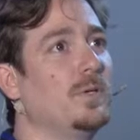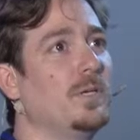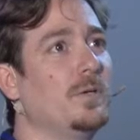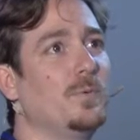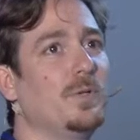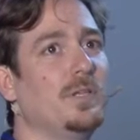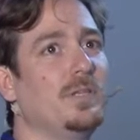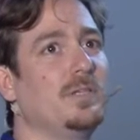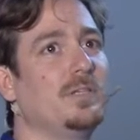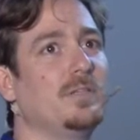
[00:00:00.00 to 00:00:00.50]
We
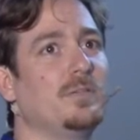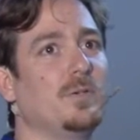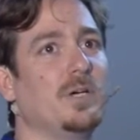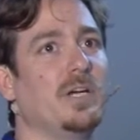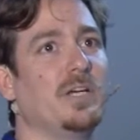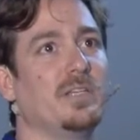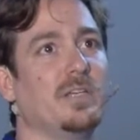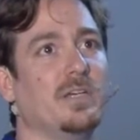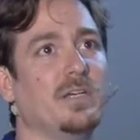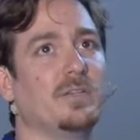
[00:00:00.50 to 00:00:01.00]
will need to
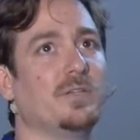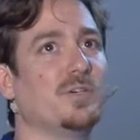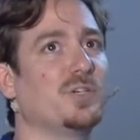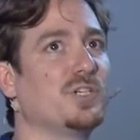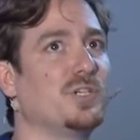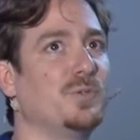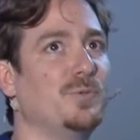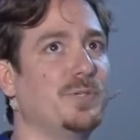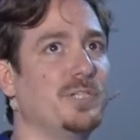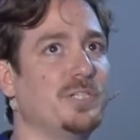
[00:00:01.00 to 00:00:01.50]
add a
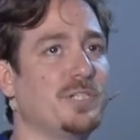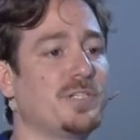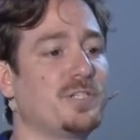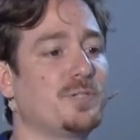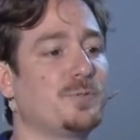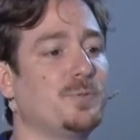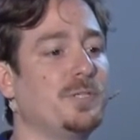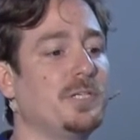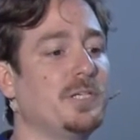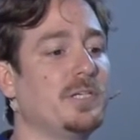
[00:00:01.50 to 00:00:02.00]
Docker
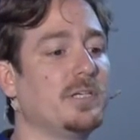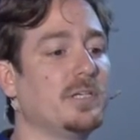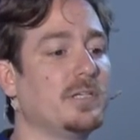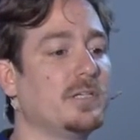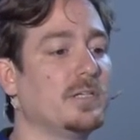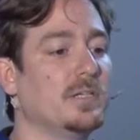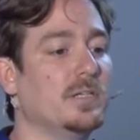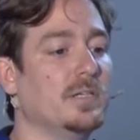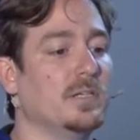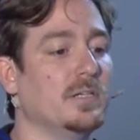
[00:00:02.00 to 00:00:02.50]
registry uh,
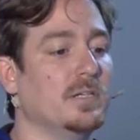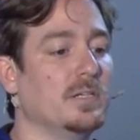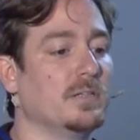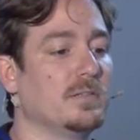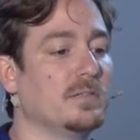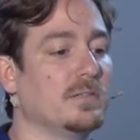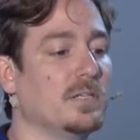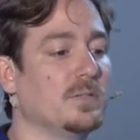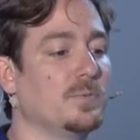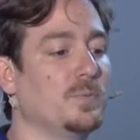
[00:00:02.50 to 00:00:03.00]

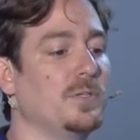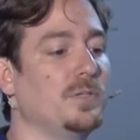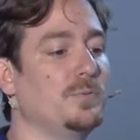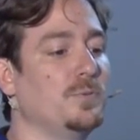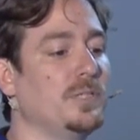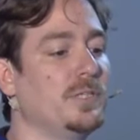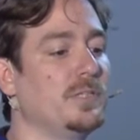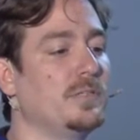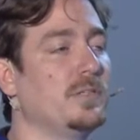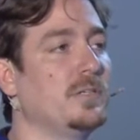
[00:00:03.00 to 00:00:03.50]
that we
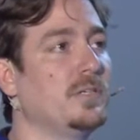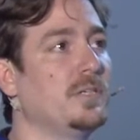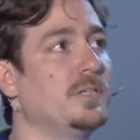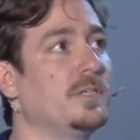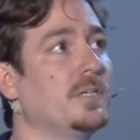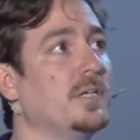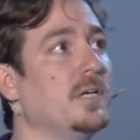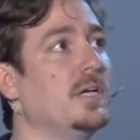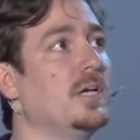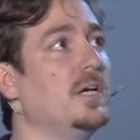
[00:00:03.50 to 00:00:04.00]
will need to
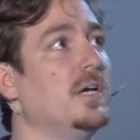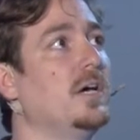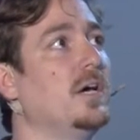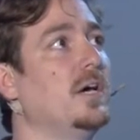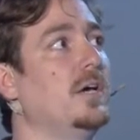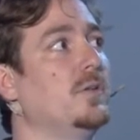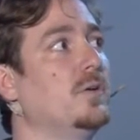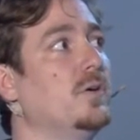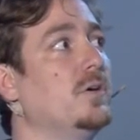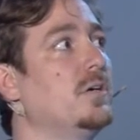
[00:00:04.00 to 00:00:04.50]
learn.
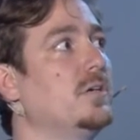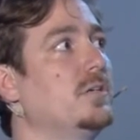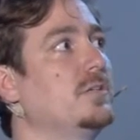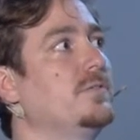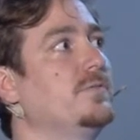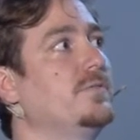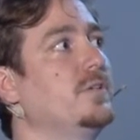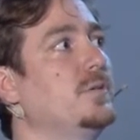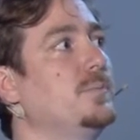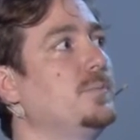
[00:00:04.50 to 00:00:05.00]
And our
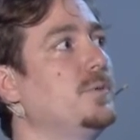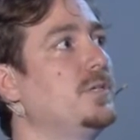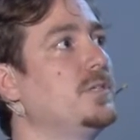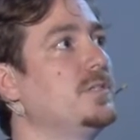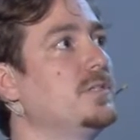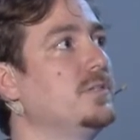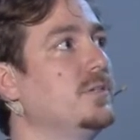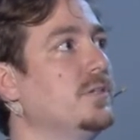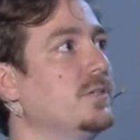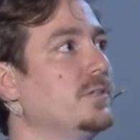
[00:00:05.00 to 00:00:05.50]

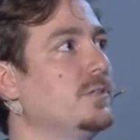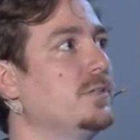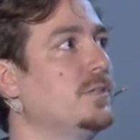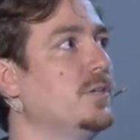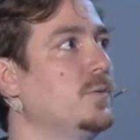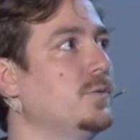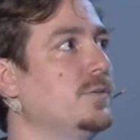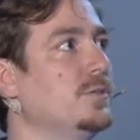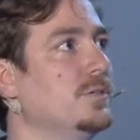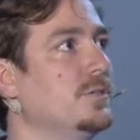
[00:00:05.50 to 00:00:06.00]
developers don't
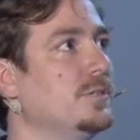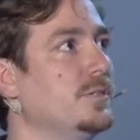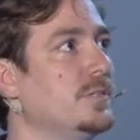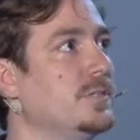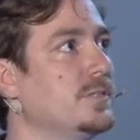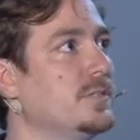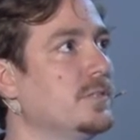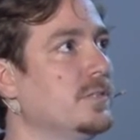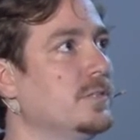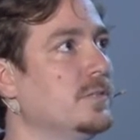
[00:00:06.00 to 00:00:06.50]
know Docker,
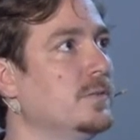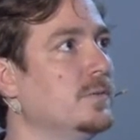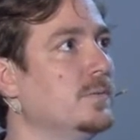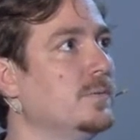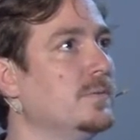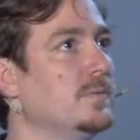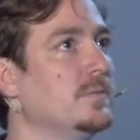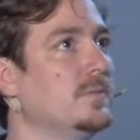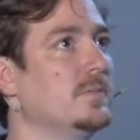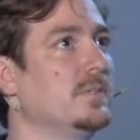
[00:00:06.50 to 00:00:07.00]
so
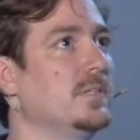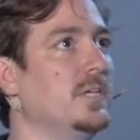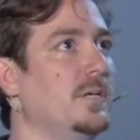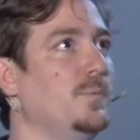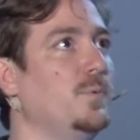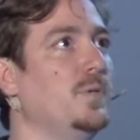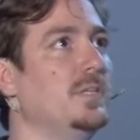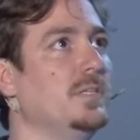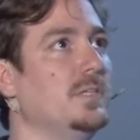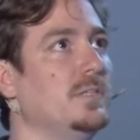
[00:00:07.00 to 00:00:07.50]
they
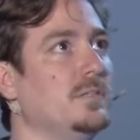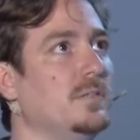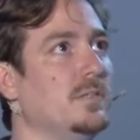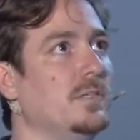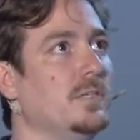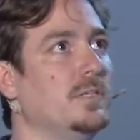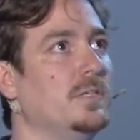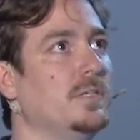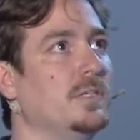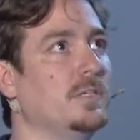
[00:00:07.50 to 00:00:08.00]
will need to
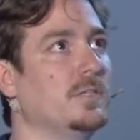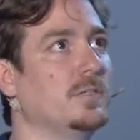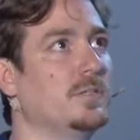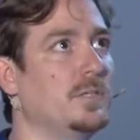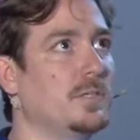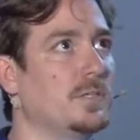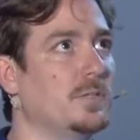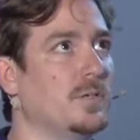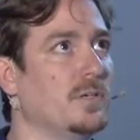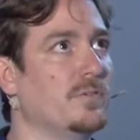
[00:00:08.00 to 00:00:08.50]
learn in
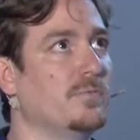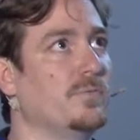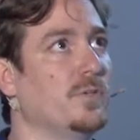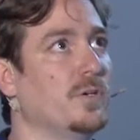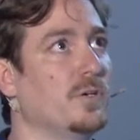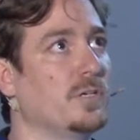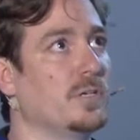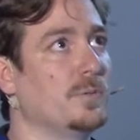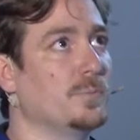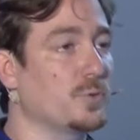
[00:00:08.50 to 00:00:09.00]
order to have
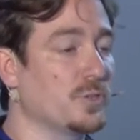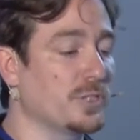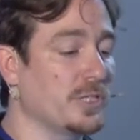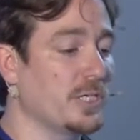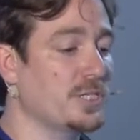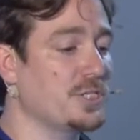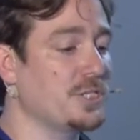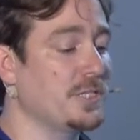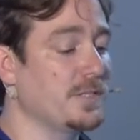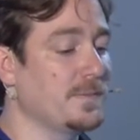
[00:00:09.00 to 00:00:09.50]
Docker in
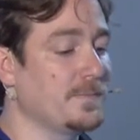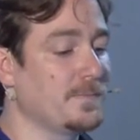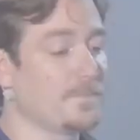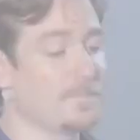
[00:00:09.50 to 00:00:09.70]
production.